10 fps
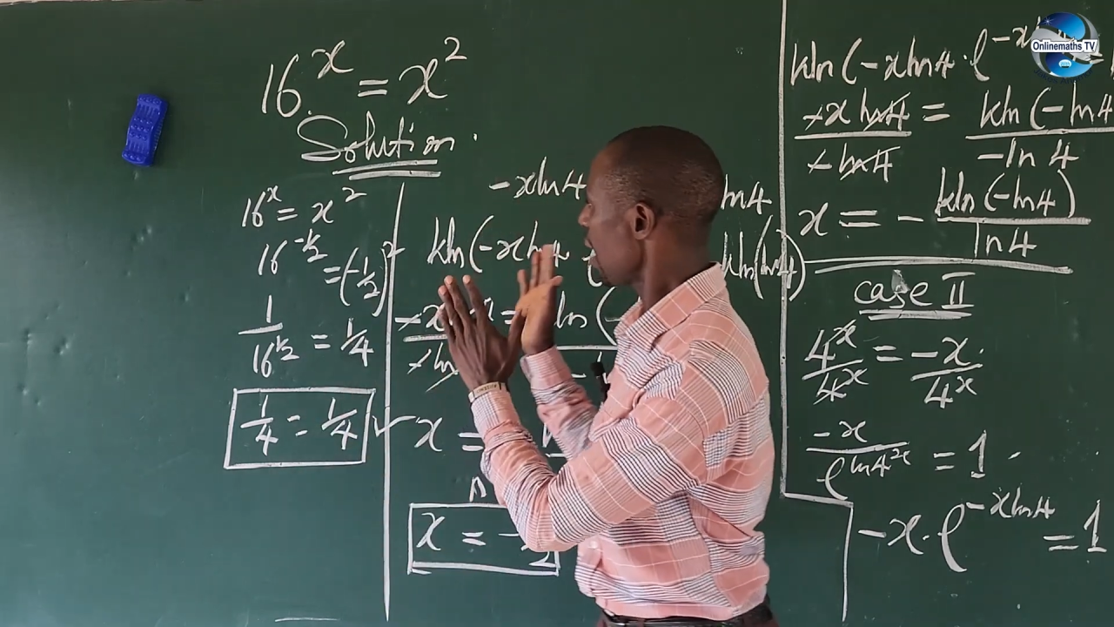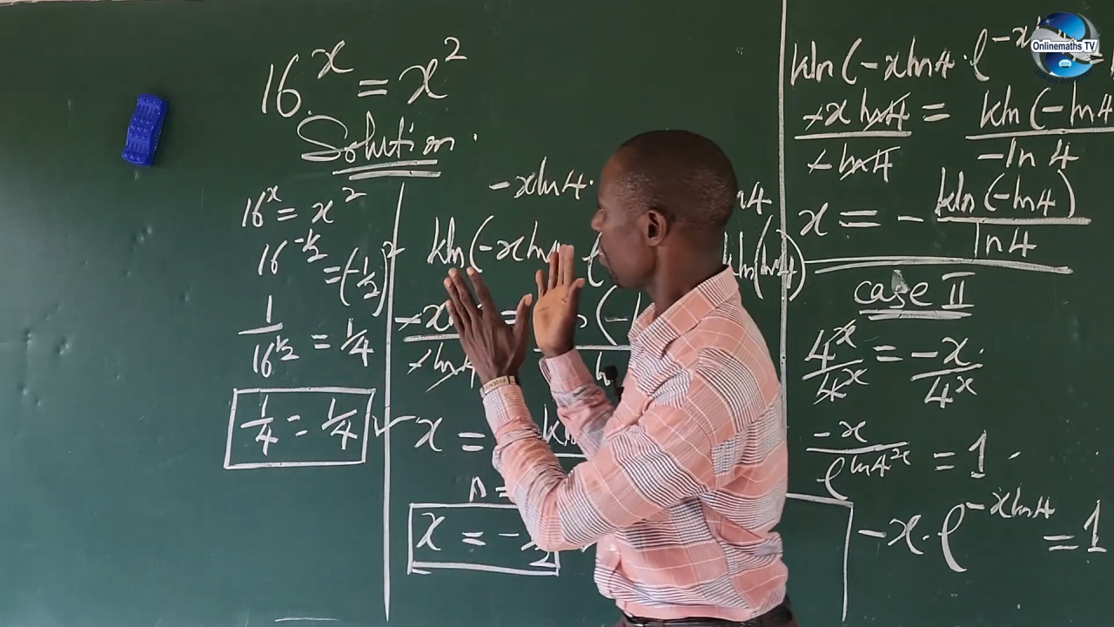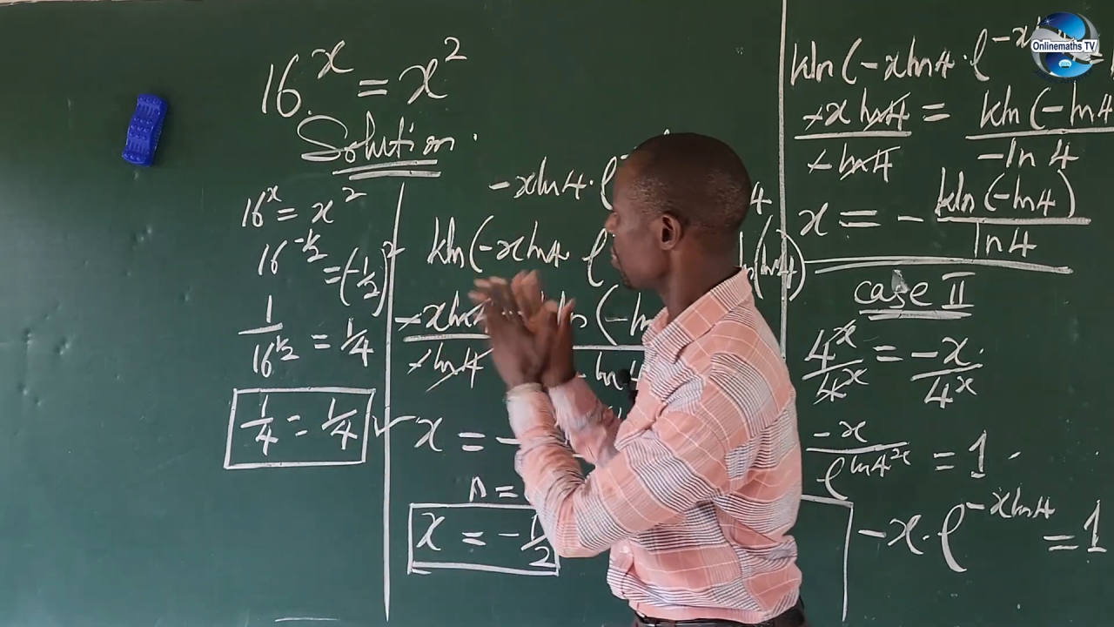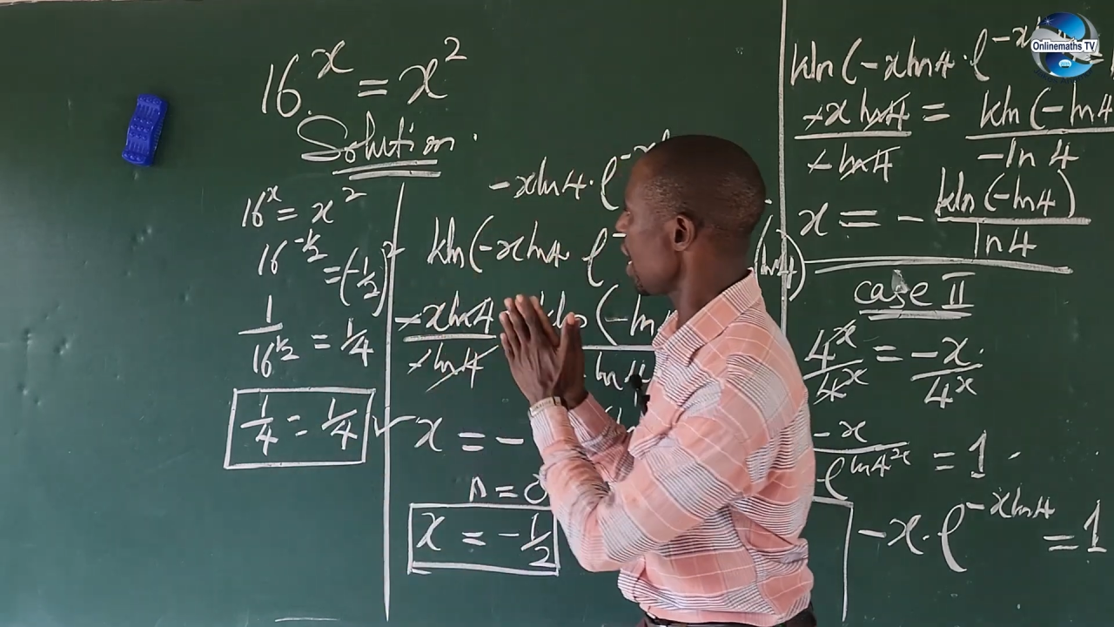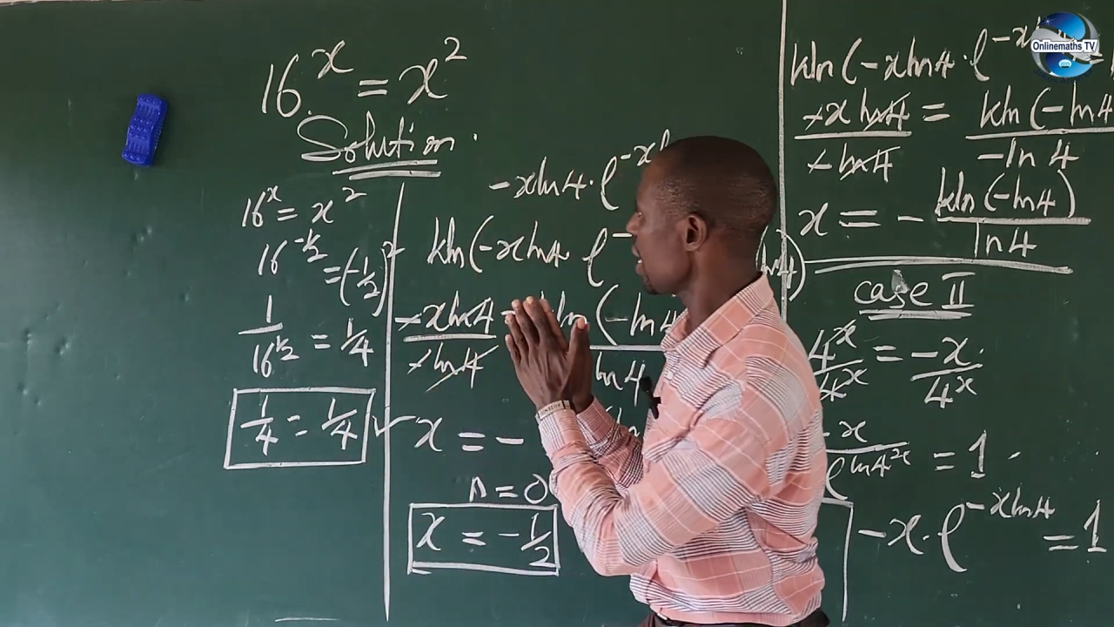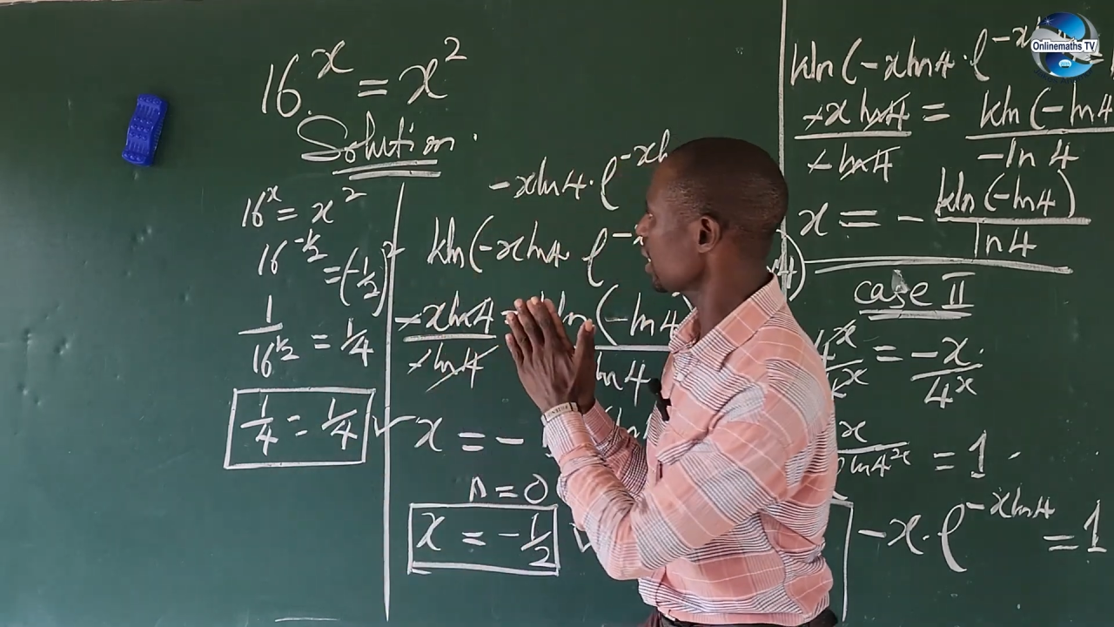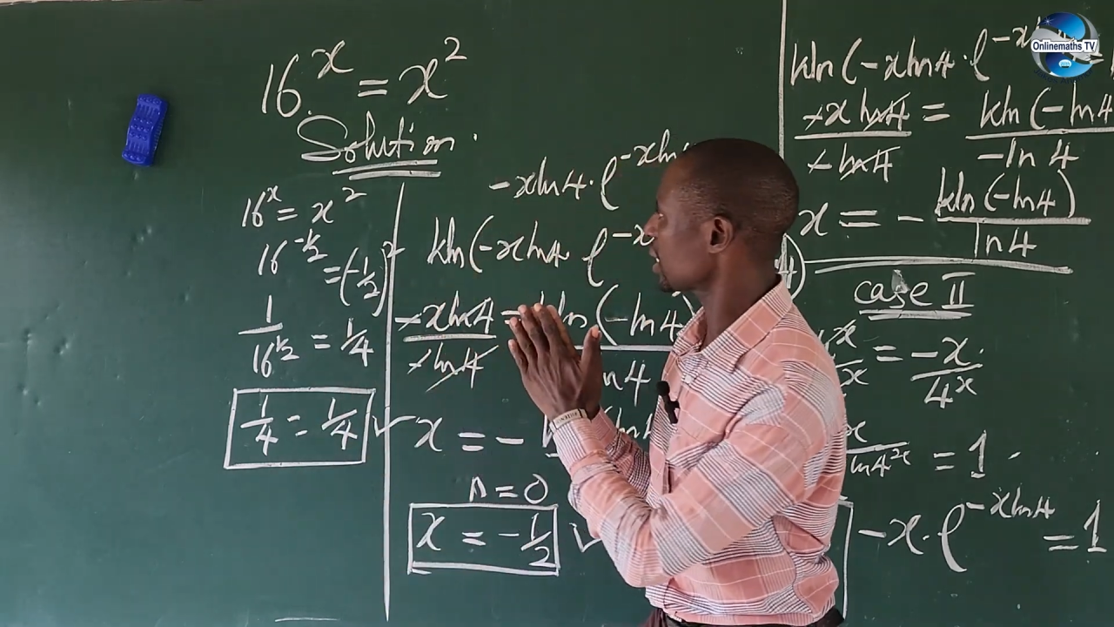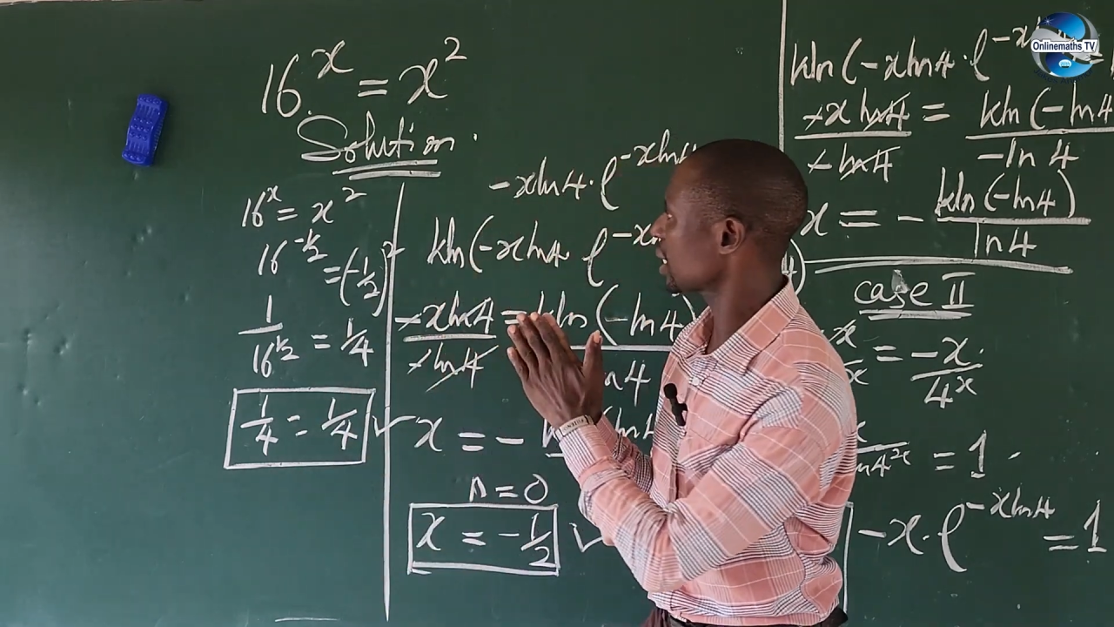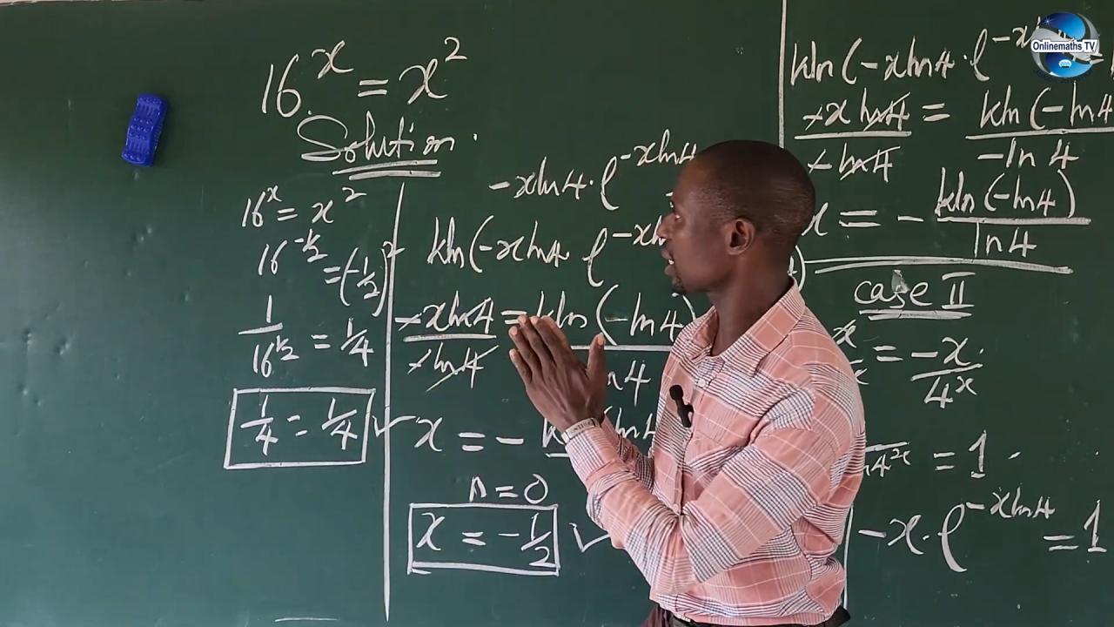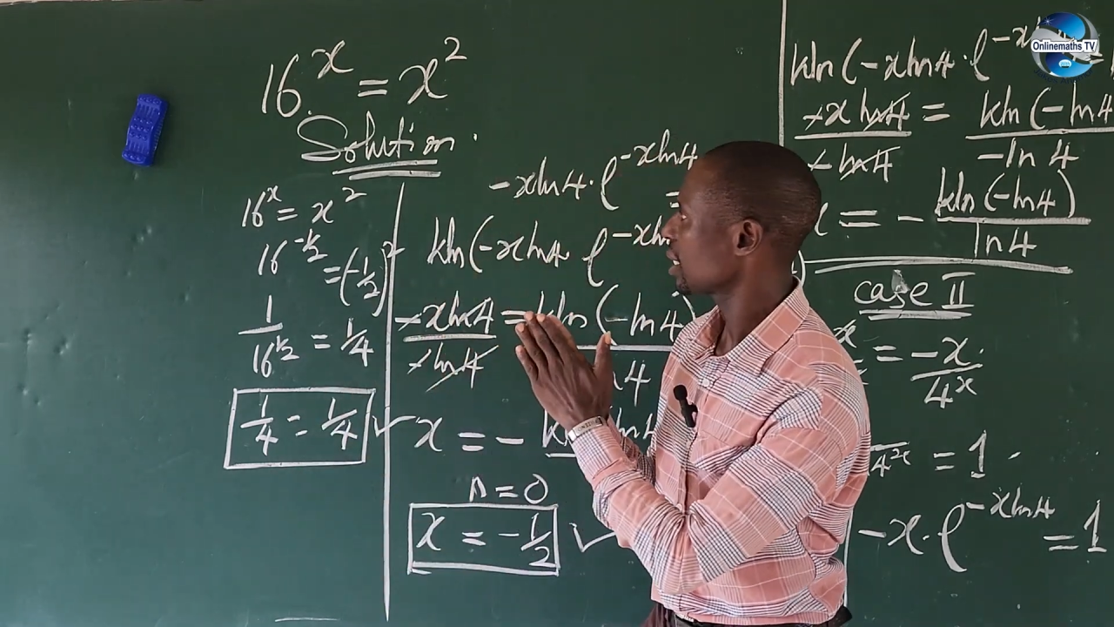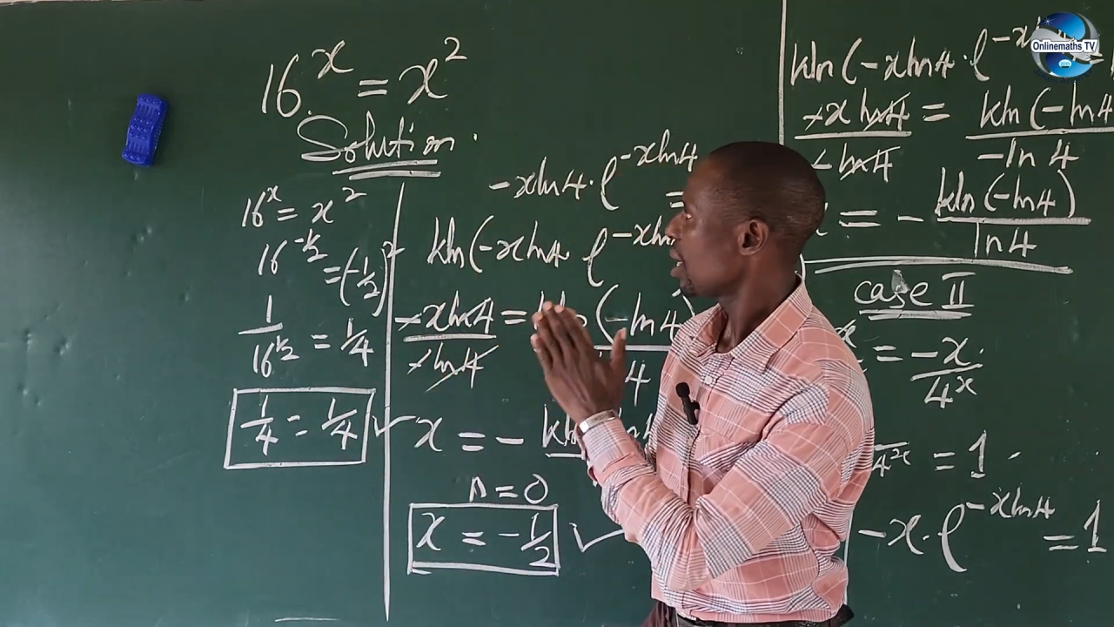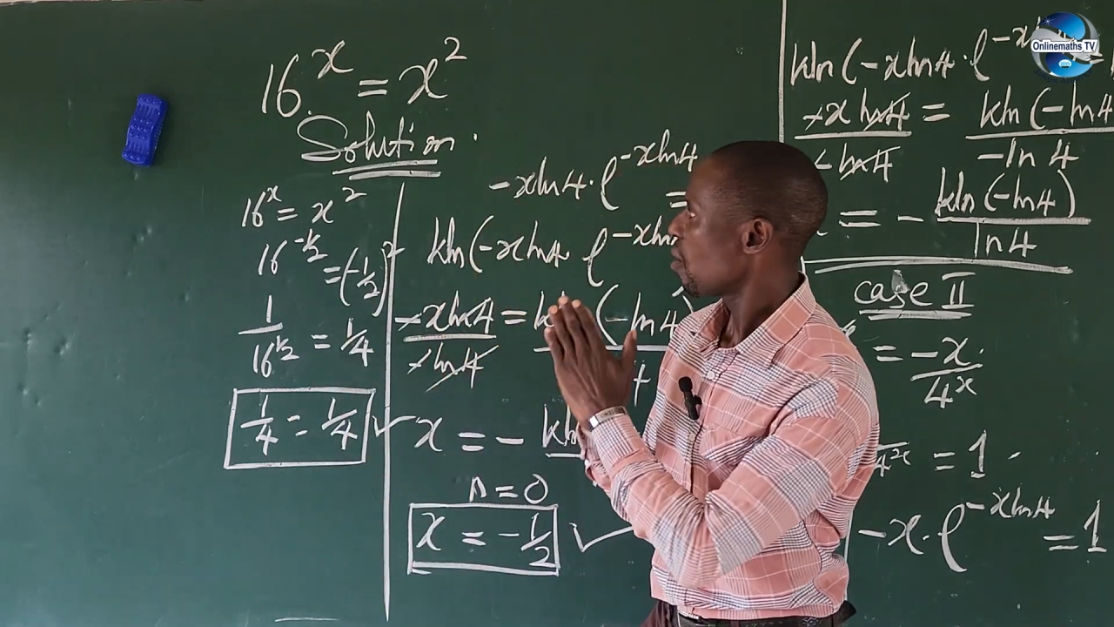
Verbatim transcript: this